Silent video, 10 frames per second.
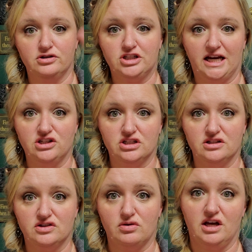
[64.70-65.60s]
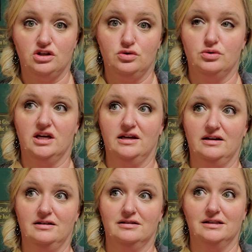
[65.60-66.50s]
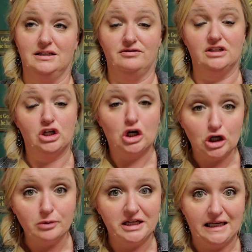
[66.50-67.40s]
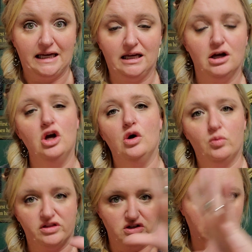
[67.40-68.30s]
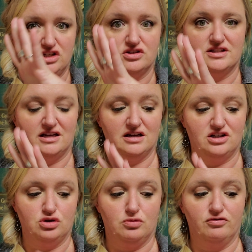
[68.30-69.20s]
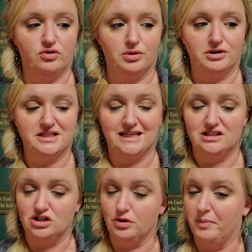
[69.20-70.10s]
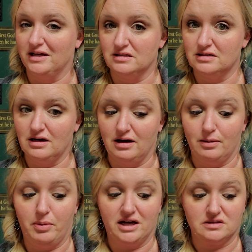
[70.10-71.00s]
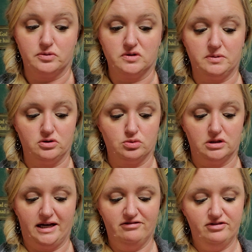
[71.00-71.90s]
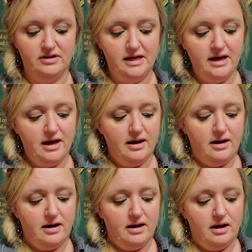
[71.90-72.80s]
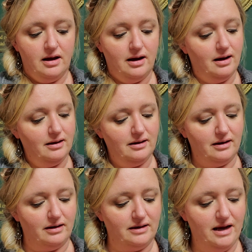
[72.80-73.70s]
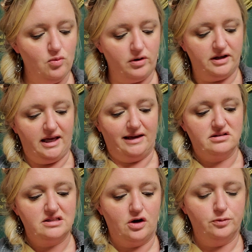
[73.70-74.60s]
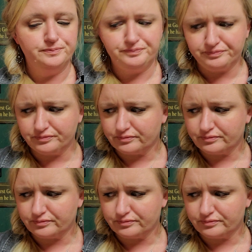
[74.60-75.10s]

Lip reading: changes so that you can live in harmony with the changes that as you move forward to get to your best possible spiritual life. Networking. So